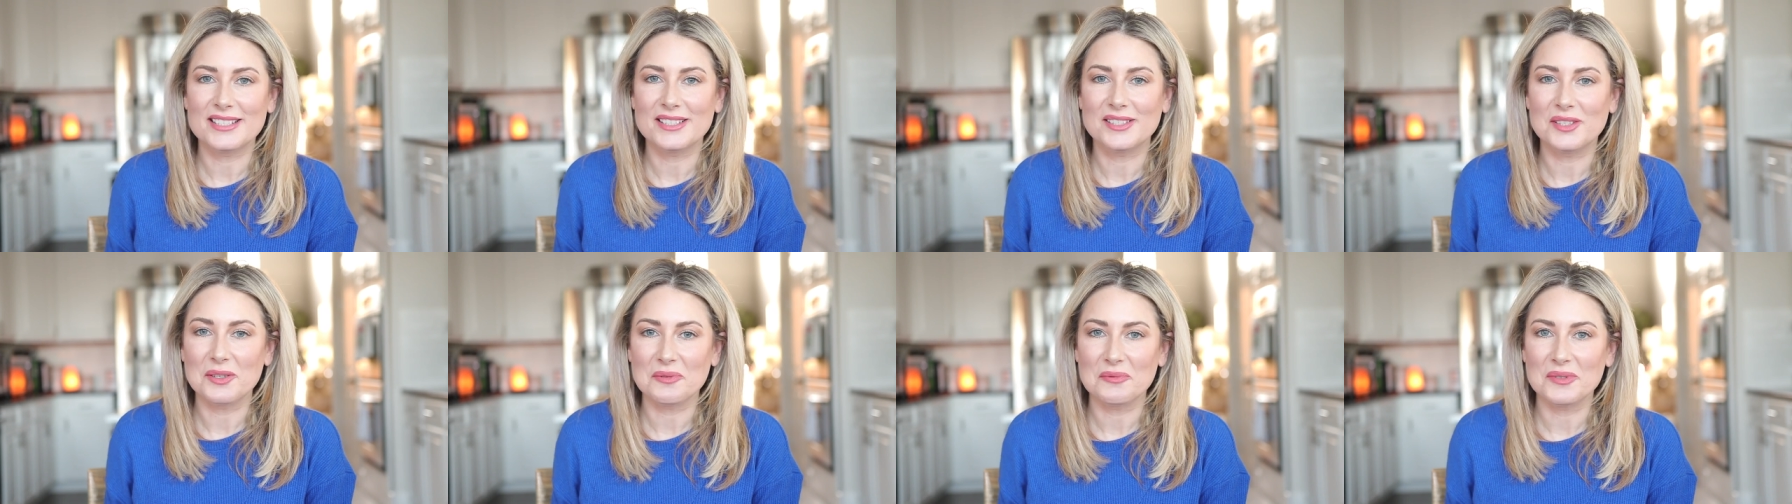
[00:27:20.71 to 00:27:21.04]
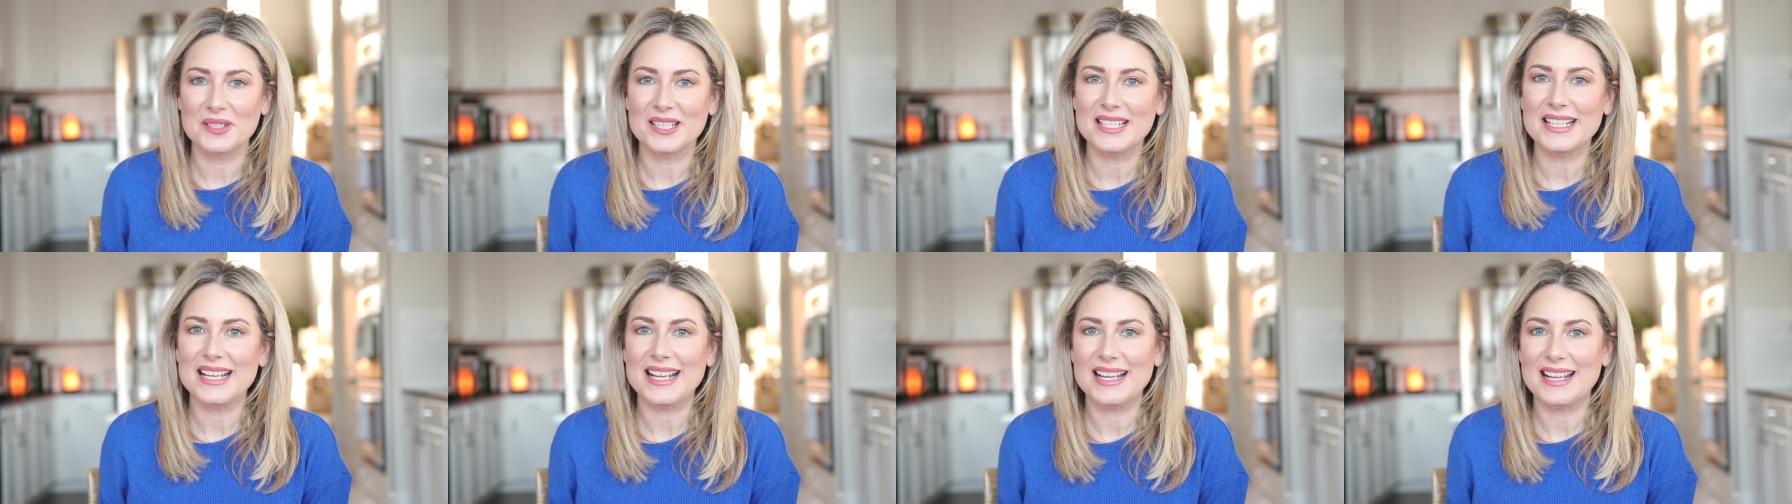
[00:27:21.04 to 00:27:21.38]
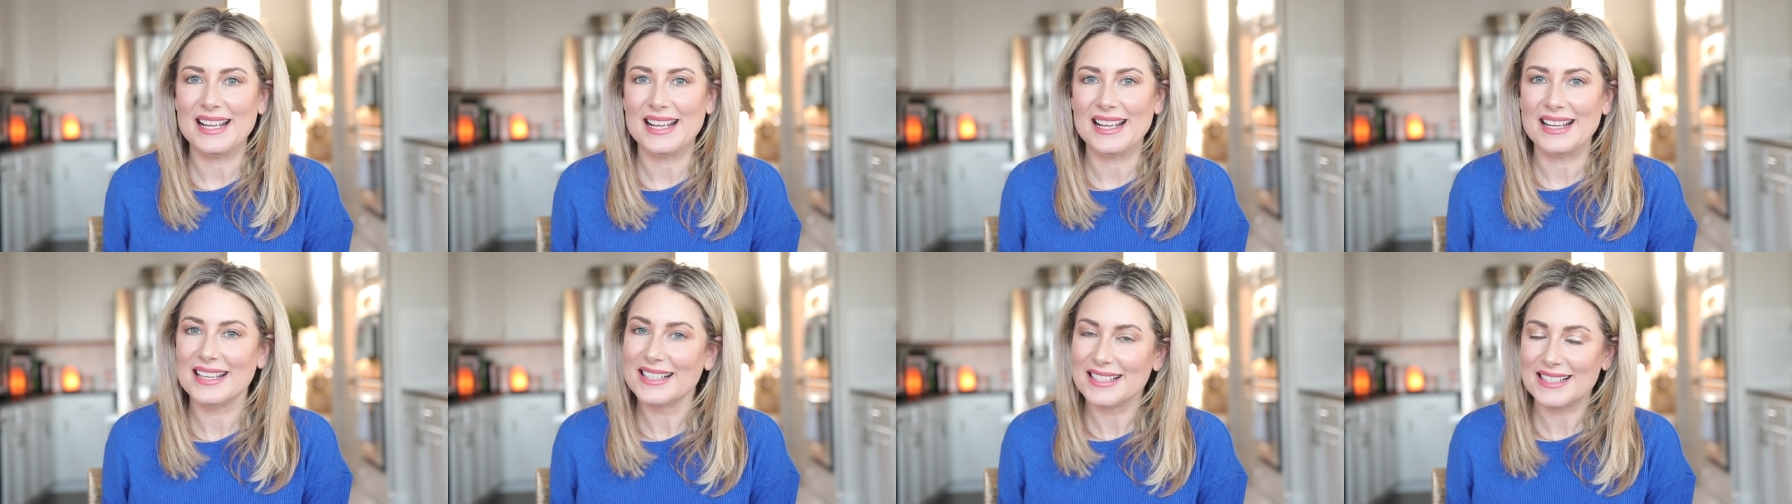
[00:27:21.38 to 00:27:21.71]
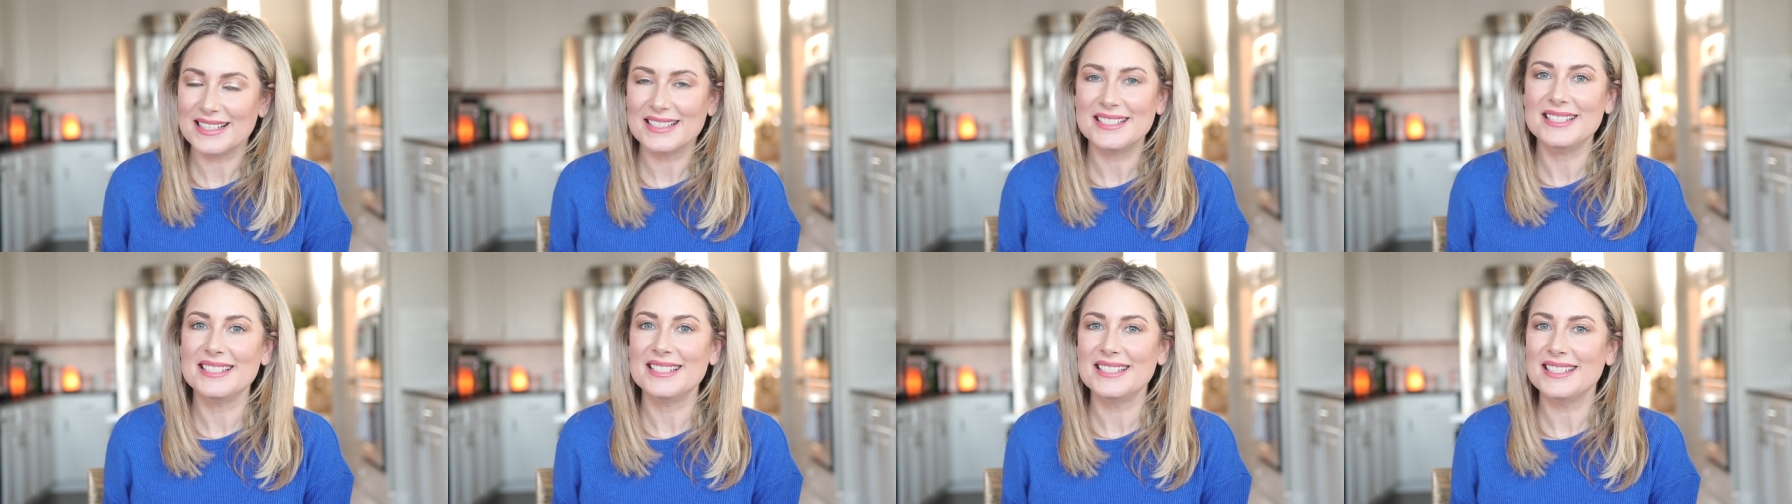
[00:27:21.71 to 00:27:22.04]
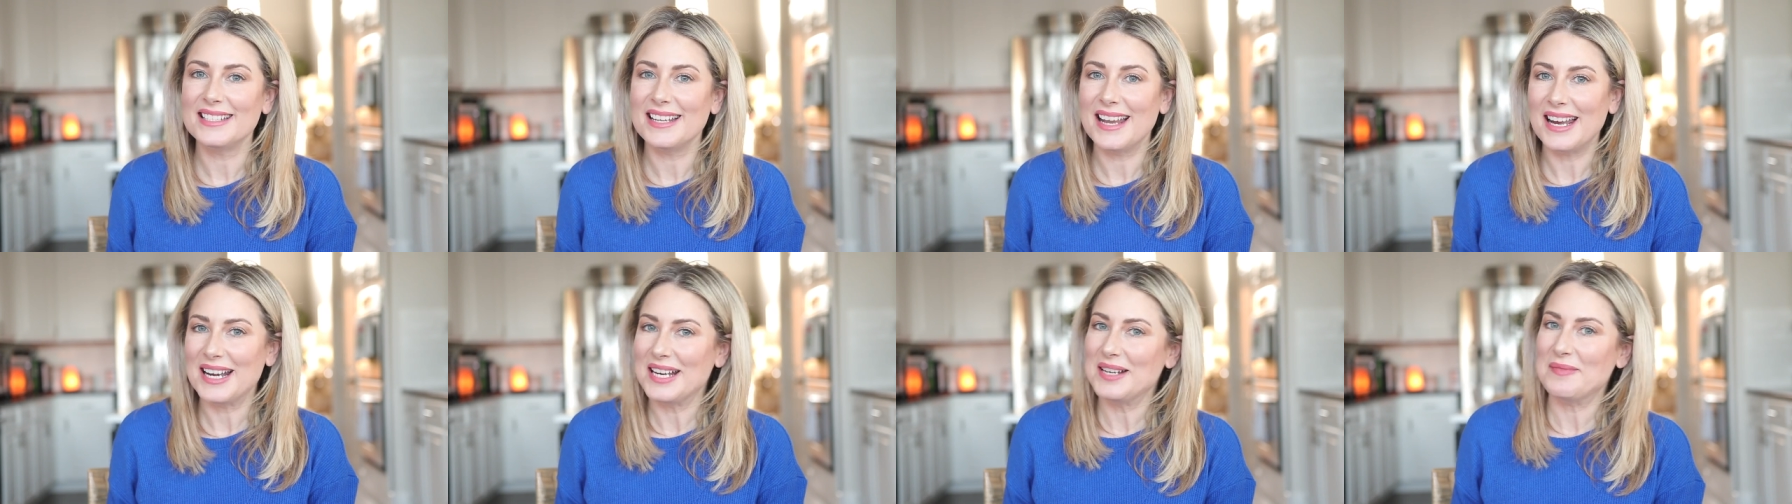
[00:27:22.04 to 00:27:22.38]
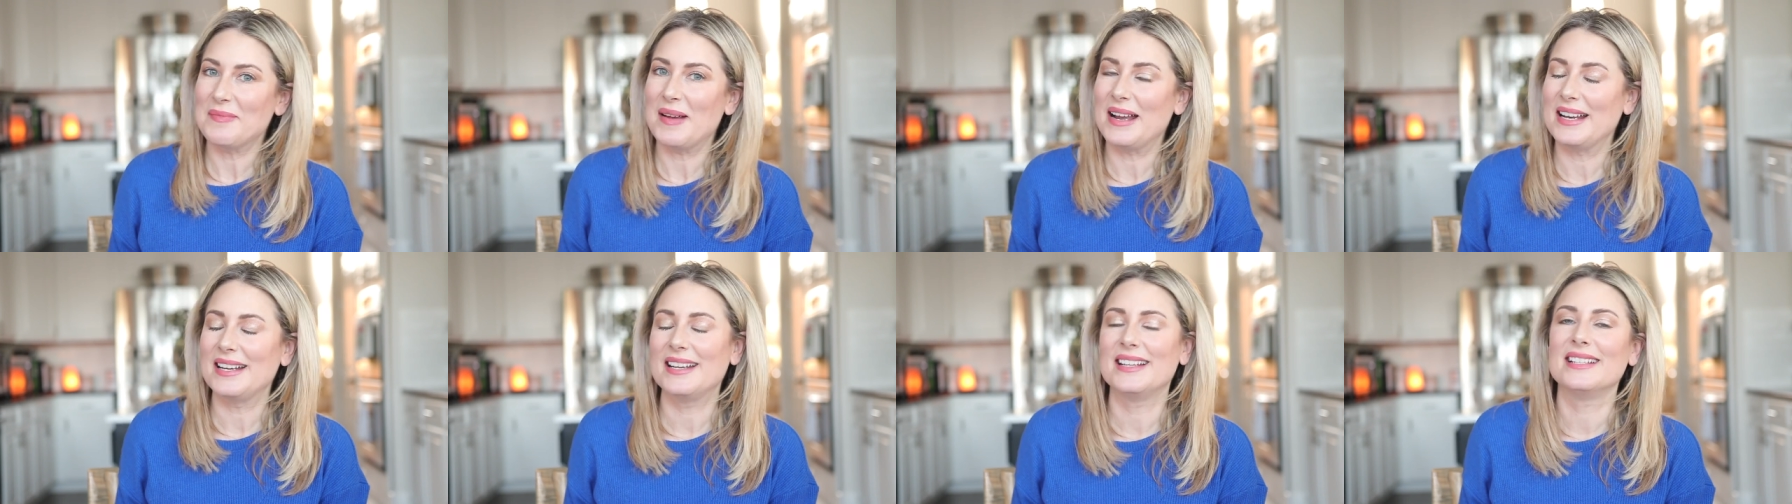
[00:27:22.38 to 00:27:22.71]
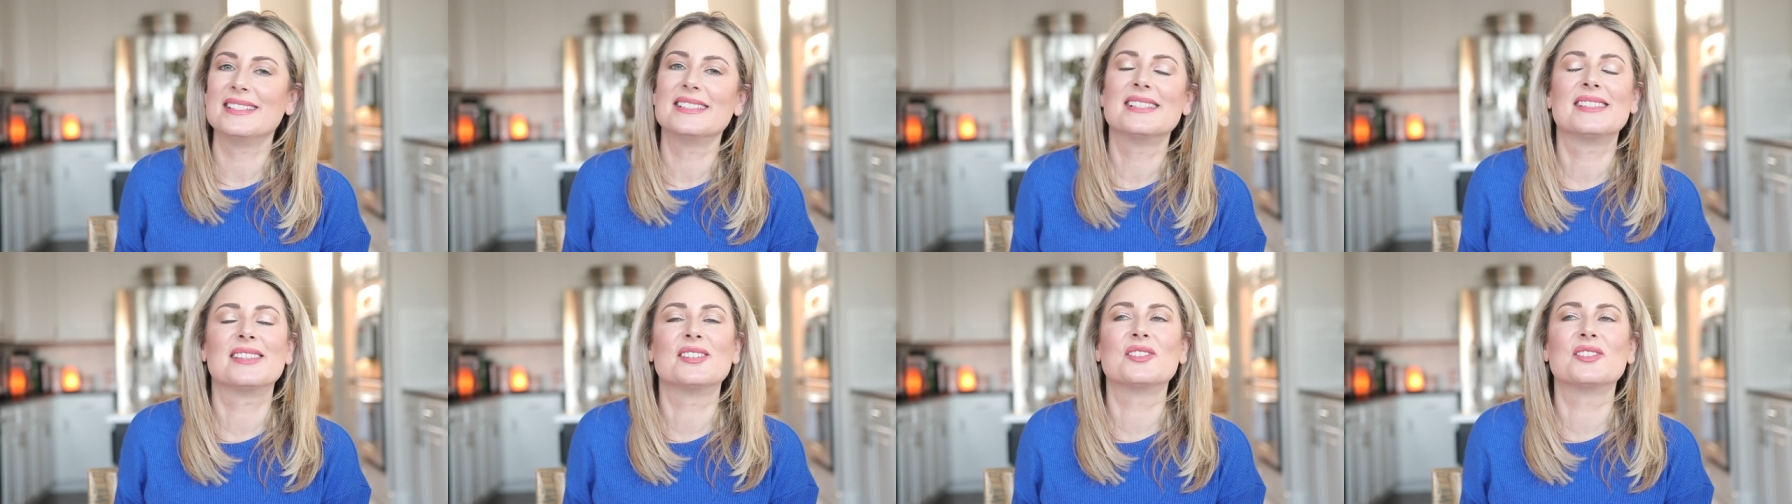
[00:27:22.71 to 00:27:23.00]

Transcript: There really isn't any maintenance.